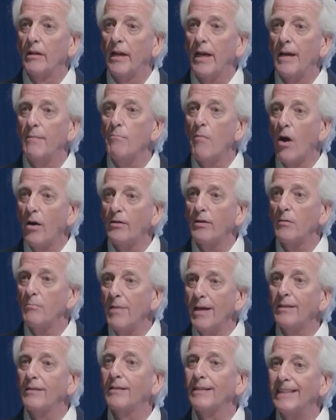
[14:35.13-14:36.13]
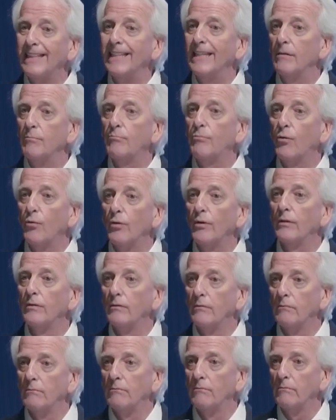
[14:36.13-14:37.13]
a monumentally important
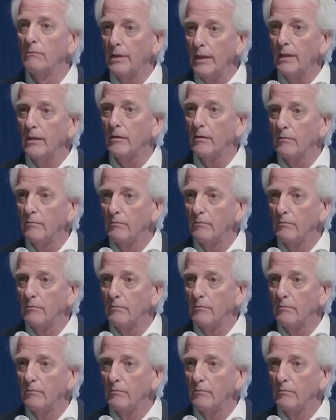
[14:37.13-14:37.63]
year.